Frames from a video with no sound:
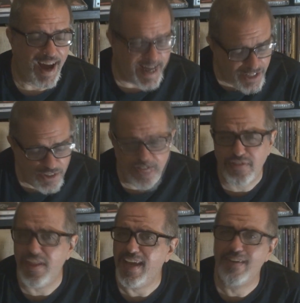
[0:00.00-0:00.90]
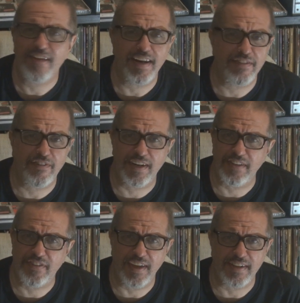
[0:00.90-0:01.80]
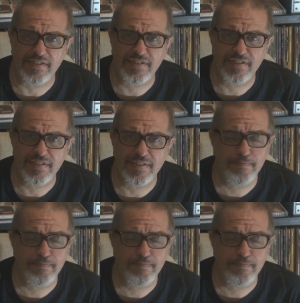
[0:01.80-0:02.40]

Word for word: I couldn't think of any funny things.